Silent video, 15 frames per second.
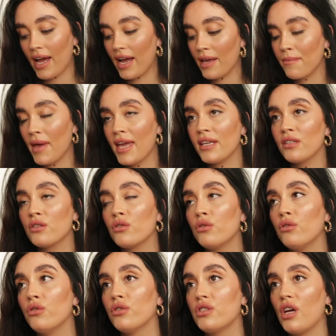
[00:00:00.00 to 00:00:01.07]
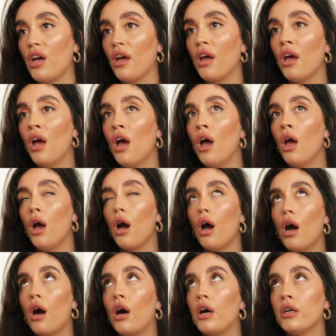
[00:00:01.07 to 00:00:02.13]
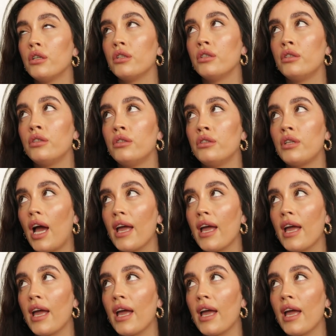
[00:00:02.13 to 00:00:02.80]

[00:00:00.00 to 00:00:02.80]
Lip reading: I made an order on,